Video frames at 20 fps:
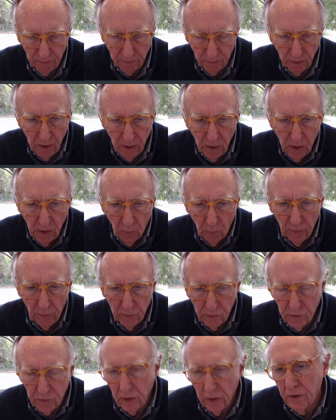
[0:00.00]
But when
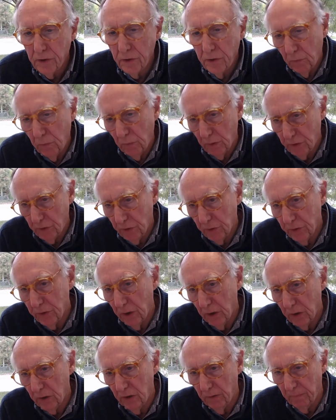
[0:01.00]
you start to do what you're
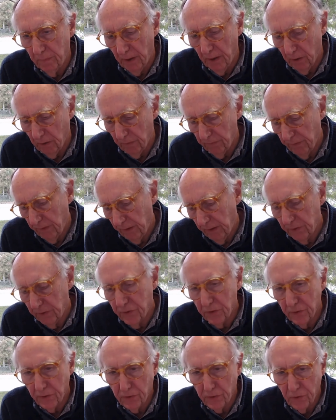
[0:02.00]
talking about, of
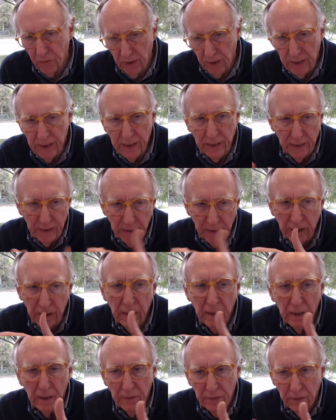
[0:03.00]

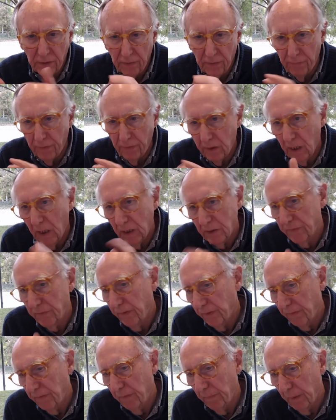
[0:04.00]
integrating the different kinds
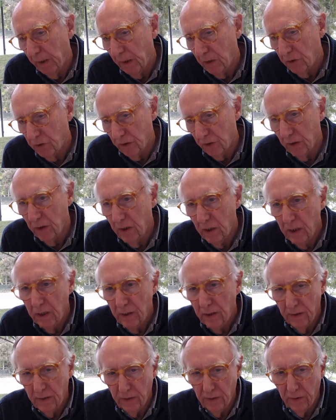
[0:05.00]
of information,
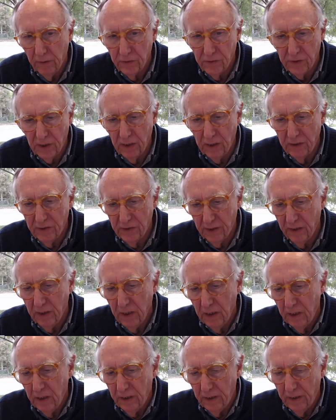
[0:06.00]
they suddenly say,
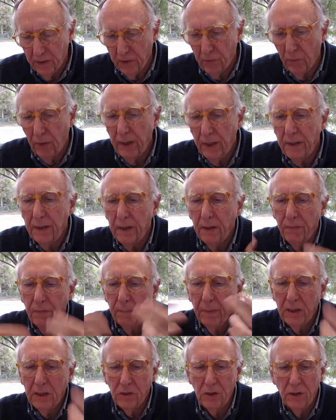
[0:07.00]
integrating the
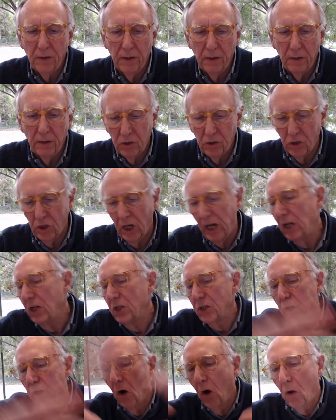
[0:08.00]
information and then
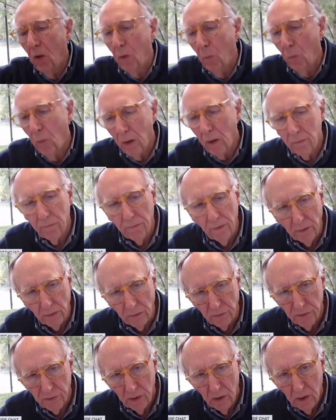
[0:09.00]
changing all the
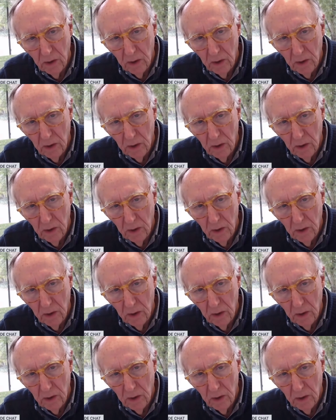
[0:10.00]
workflows.